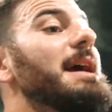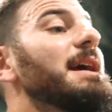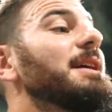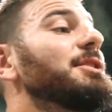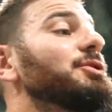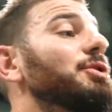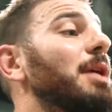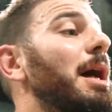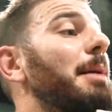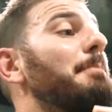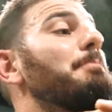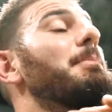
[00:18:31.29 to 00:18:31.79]

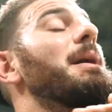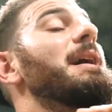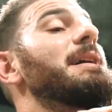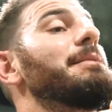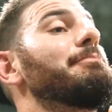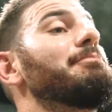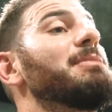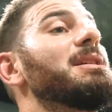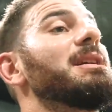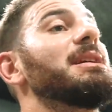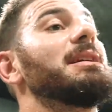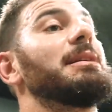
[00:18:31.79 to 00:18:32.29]
So that might
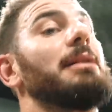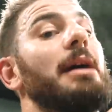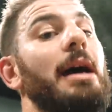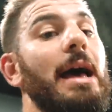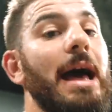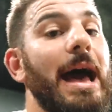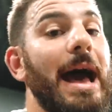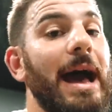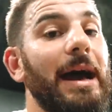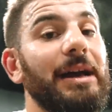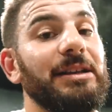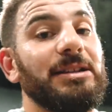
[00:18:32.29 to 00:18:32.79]
mean
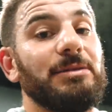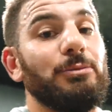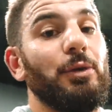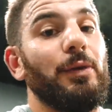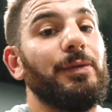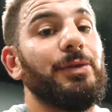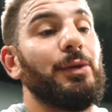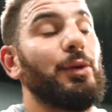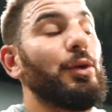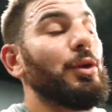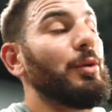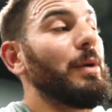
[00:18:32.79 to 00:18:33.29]
as you move
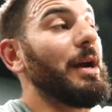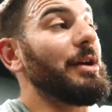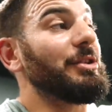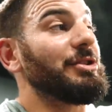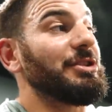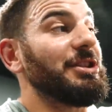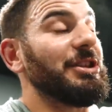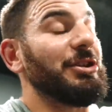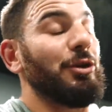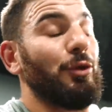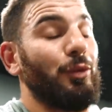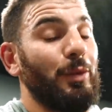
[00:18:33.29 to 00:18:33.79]
through the rounds, you
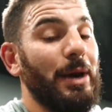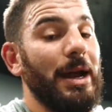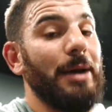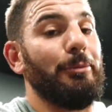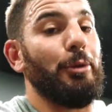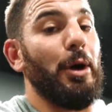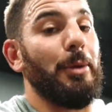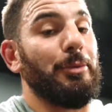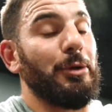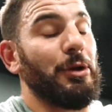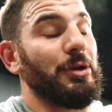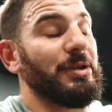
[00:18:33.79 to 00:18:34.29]
need to ramp
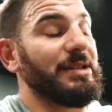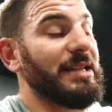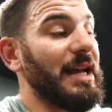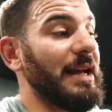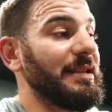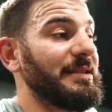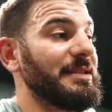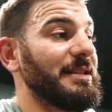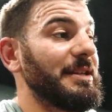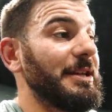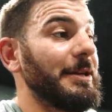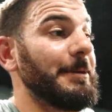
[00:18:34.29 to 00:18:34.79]
up your
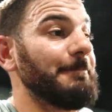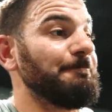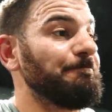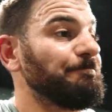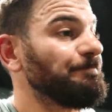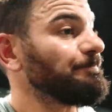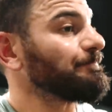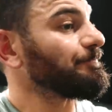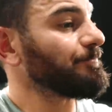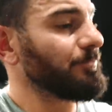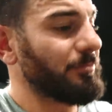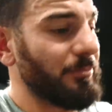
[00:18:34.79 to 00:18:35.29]
intensity.
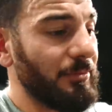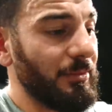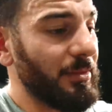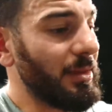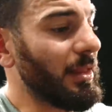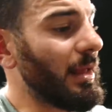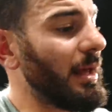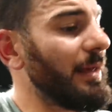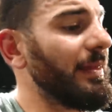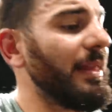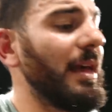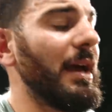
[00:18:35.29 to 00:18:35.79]

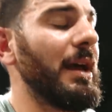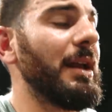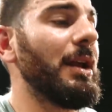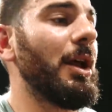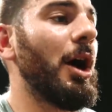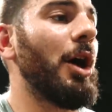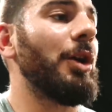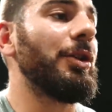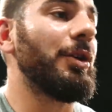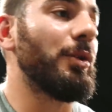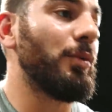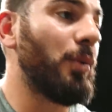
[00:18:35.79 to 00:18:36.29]
Then
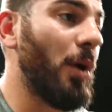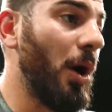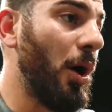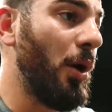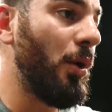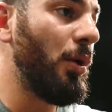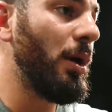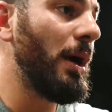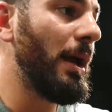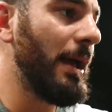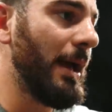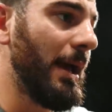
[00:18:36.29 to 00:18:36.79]
on the
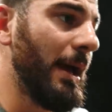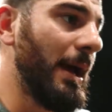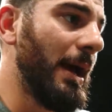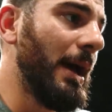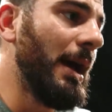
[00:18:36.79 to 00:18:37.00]
row